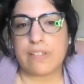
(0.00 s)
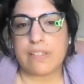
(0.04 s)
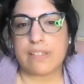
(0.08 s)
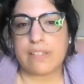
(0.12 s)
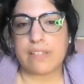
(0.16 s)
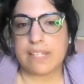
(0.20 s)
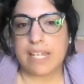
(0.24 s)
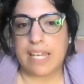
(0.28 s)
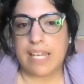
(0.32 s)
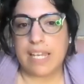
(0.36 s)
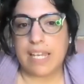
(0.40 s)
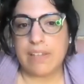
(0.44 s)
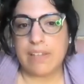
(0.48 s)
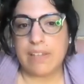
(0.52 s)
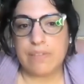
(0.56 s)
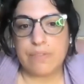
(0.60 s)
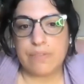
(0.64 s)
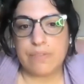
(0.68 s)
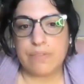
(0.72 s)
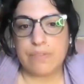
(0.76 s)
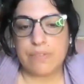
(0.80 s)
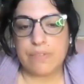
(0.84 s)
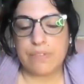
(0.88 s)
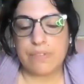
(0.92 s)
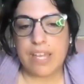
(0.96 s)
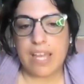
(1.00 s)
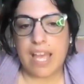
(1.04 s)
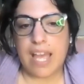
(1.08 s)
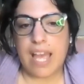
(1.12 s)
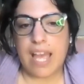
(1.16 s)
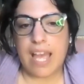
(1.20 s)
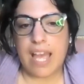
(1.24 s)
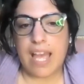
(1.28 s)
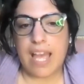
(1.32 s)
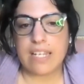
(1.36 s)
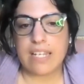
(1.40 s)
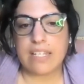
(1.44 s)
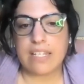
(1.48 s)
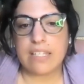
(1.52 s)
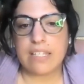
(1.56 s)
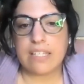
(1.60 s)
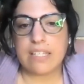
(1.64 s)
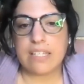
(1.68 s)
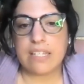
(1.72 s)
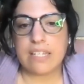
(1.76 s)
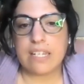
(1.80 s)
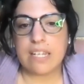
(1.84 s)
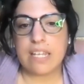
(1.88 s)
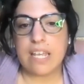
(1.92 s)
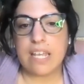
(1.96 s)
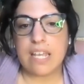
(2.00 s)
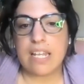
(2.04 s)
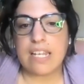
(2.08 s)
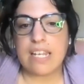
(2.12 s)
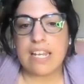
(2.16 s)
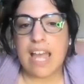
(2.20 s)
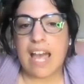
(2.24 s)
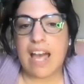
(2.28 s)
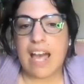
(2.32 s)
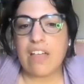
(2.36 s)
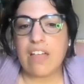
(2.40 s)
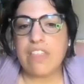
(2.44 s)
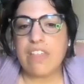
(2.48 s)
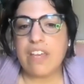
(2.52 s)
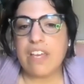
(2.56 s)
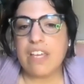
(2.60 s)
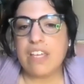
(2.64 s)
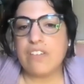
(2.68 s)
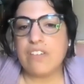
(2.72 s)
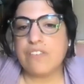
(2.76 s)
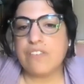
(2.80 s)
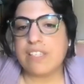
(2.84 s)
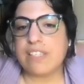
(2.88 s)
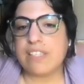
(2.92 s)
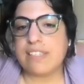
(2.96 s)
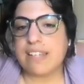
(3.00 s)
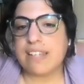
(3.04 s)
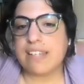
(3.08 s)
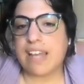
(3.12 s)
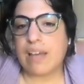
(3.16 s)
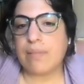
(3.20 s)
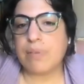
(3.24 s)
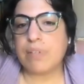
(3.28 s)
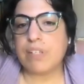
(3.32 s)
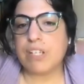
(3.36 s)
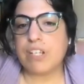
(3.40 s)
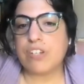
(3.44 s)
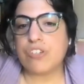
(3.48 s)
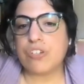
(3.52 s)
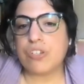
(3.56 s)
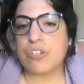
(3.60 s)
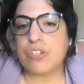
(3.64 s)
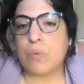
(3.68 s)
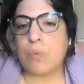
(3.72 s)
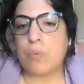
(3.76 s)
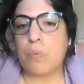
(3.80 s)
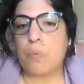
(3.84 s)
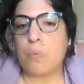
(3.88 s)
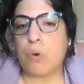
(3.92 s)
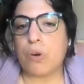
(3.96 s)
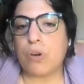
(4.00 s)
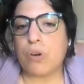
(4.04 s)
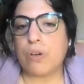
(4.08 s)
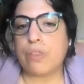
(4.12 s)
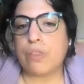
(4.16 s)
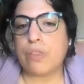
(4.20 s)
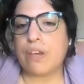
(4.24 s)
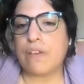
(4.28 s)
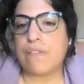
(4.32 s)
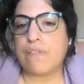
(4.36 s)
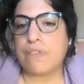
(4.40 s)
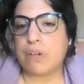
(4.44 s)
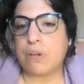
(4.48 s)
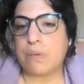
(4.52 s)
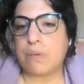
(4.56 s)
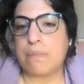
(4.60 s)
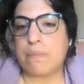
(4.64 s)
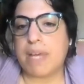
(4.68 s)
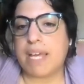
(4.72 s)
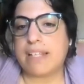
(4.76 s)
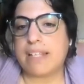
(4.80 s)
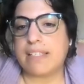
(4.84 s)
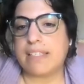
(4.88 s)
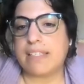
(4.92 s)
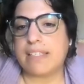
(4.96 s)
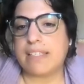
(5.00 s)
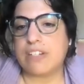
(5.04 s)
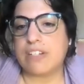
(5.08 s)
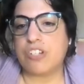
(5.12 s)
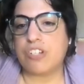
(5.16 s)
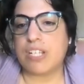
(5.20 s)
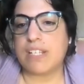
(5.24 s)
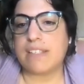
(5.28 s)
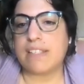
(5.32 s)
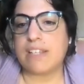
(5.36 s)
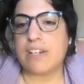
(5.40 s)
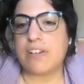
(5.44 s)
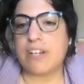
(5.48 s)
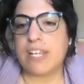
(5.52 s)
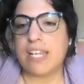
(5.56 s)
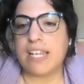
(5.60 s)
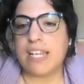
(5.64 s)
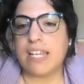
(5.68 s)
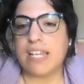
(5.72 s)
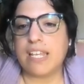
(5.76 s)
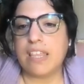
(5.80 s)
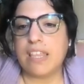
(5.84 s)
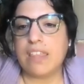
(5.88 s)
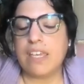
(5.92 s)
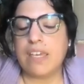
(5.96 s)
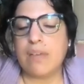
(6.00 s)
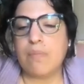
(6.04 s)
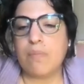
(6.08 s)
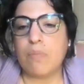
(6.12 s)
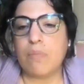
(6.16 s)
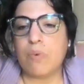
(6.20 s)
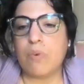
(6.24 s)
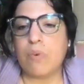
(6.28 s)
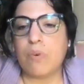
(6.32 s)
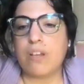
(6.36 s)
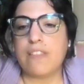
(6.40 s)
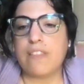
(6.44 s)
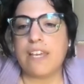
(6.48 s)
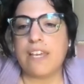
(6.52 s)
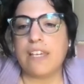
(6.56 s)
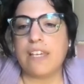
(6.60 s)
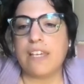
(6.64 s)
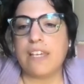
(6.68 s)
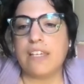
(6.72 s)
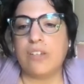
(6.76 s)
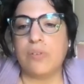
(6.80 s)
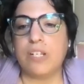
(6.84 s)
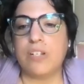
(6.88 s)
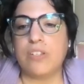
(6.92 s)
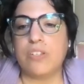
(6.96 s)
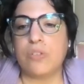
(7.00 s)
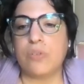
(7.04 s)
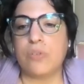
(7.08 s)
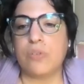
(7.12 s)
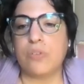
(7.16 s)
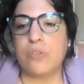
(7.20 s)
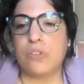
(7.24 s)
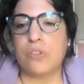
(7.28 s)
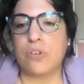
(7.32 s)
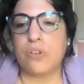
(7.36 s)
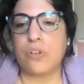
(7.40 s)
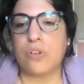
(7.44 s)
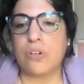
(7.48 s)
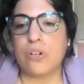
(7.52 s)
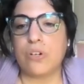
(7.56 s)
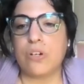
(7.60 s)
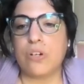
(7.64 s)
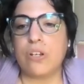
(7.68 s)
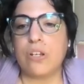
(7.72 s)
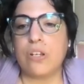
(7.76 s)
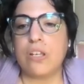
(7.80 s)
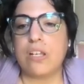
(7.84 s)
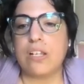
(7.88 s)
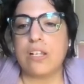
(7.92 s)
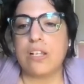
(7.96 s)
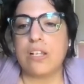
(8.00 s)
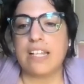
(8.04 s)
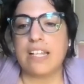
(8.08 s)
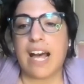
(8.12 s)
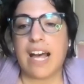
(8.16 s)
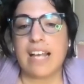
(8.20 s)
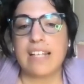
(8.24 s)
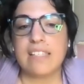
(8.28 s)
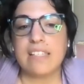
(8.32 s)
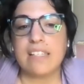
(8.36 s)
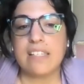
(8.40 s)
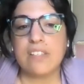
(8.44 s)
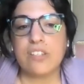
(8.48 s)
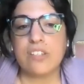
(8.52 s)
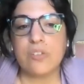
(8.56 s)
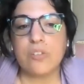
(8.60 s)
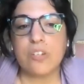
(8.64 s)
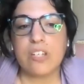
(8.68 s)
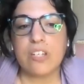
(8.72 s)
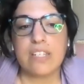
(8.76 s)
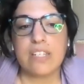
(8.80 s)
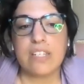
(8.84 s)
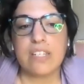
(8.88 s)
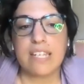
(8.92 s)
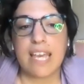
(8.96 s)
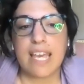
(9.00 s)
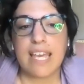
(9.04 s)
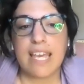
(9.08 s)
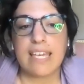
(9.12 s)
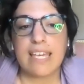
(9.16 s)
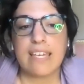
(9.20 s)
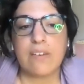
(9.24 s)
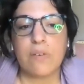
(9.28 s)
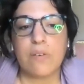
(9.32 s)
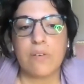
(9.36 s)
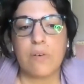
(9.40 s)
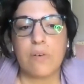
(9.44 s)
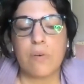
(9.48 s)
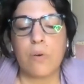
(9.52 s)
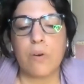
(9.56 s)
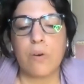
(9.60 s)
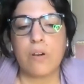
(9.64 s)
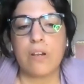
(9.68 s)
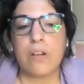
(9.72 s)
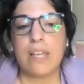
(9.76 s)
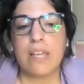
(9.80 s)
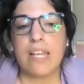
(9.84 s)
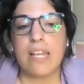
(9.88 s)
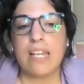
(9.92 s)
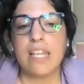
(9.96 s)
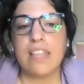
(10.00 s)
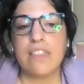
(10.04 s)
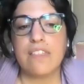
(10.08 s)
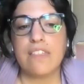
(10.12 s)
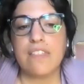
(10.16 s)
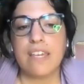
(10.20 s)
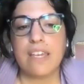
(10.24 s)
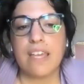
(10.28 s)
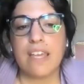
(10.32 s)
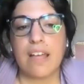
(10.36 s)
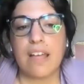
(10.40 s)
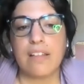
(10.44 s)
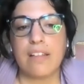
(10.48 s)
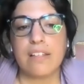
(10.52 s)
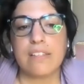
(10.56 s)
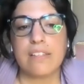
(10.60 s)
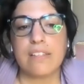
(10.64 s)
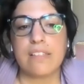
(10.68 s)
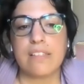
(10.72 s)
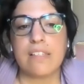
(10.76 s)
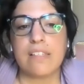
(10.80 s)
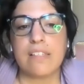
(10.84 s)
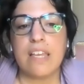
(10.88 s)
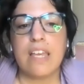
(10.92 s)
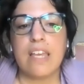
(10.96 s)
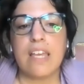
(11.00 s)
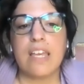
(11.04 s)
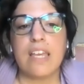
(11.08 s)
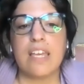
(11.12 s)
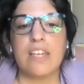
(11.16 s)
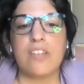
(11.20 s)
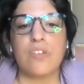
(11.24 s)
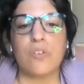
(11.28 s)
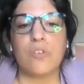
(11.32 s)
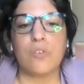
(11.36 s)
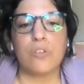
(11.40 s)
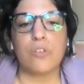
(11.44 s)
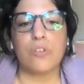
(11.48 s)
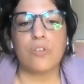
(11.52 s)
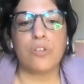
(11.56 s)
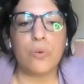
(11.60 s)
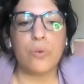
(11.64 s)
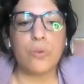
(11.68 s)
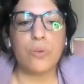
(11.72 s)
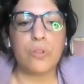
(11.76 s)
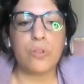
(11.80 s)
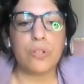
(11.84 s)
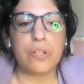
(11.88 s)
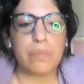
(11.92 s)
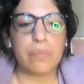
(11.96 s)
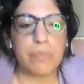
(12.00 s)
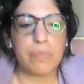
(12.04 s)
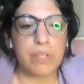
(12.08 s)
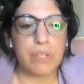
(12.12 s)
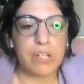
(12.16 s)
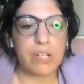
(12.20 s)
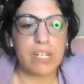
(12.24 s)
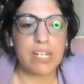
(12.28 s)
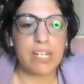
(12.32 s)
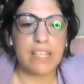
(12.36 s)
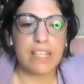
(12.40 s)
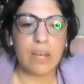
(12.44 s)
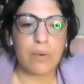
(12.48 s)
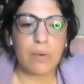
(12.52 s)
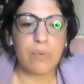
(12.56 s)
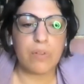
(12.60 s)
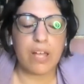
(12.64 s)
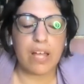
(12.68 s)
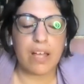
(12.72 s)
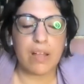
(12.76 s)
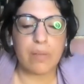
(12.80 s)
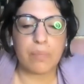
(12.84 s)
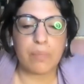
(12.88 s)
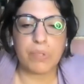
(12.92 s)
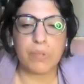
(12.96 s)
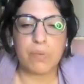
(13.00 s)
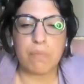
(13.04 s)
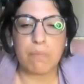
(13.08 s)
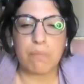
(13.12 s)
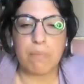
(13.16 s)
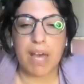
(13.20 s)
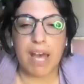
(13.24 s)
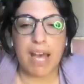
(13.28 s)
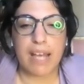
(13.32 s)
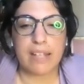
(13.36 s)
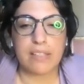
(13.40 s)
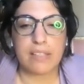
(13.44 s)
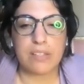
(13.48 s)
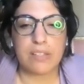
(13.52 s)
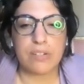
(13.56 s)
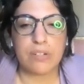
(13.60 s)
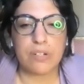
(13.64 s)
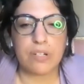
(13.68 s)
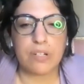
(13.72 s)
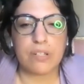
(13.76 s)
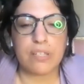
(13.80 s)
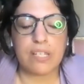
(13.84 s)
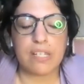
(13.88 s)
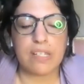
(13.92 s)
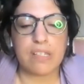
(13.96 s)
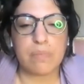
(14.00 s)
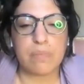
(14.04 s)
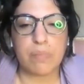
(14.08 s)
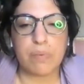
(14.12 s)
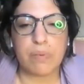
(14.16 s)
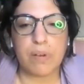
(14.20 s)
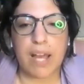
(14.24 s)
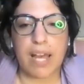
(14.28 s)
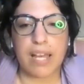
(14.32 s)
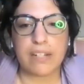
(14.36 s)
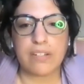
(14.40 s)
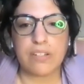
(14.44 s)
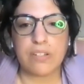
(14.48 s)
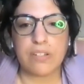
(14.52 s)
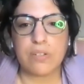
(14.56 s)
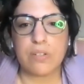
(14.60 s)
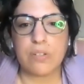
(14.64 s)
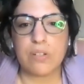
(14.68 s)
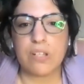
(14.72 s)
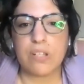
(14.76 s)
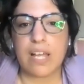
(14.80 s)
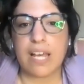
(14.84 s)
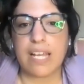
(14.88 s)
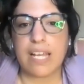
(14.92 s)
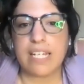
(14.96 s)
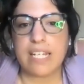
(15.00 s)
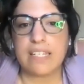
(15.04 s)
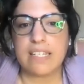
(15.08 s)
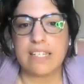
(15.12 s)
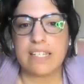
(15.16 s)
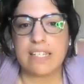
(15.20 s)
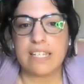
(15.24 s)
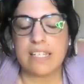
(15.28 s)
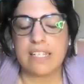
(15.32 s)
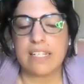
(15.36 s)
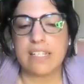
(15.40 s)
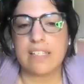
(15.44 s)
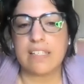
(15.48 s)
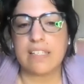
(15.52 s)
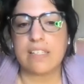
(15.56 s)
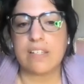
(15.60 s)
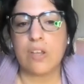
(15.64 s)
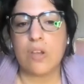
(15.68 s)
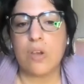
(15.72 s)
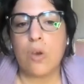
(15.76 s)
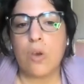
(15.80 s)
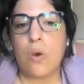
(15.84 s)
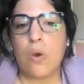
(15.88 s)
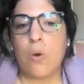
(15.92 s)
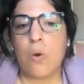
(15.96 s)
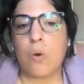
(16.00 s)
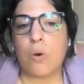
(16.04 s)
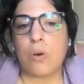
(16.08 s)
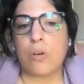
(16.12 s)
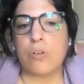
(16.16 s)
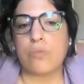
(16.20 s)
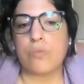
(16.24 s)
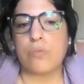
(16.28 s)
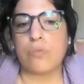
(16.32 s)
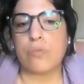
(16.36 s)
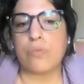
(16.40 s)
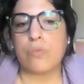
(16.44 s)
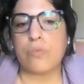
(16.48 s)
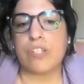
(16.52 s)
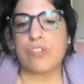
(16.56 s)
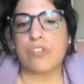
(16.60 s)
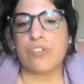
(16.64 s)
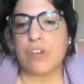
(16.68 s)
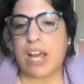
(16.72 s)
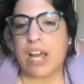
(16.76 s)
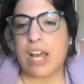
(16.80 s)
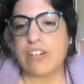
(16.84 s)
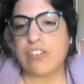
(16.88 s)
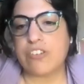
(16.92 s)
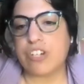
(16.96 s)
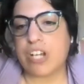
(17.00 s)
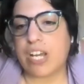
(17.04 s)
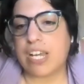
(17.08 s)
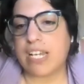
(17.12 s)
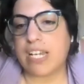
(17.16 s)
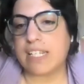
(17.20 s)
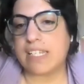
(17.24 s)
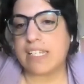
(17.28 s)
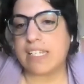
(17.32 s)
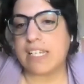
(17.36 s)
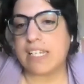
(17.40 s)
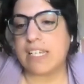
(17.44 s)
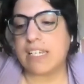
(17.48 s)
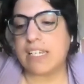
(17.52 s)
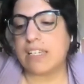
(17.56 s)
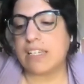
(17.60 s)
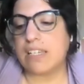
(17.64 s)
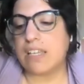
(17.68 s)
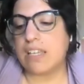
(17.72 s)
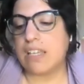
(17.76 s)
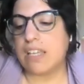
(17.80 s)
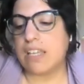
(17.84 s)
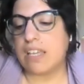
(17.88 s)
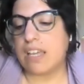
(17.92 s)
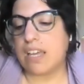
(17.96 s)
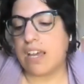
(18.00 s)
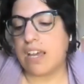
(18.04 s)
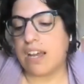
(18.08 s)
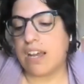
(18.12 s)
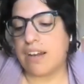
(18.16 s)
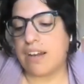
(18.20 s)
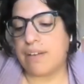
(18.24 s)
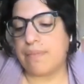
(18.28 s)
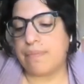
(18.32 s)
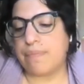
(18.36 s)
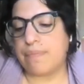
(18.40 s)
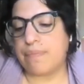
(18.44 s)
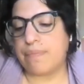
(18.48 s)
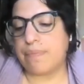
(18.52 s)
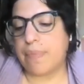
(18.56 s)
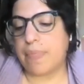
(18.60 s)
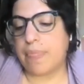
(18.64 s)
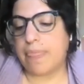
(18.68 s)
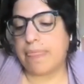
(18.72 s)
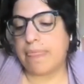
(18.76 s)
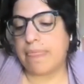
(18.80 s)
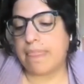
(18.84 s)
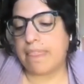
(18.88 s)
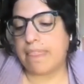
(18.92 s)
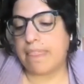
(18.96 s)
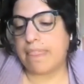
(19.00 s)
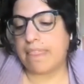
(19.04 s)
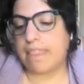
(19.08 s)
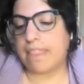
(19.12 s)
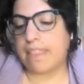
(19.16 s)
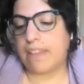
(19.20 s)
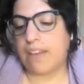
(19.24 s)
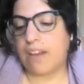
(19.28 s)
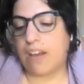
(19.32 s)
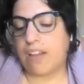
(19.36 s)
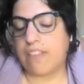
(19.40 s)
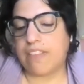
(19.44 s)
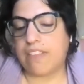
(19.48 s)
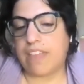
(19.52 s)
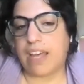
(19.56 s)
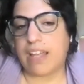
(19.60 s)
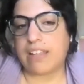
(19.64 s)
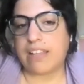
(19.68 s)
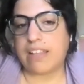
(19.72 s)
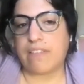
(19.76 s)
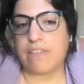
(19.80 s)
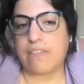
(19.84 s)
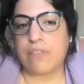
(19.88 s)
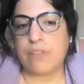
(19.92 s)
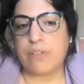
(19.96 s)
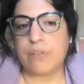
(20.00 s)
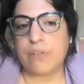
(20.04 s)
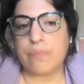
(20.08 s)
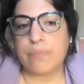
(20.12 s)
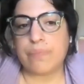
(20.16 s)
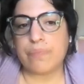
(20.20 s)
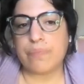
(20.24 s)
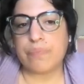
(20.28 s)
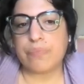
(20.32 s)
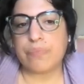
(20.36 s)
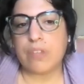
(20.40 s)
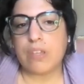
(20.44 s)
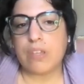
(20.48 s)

feel safe? And now that you've established the worth of your message, is there anything more that you need to learn, classes you can take, or anything else in your local community that will help you master these practical ideas or re-strategizing on that level?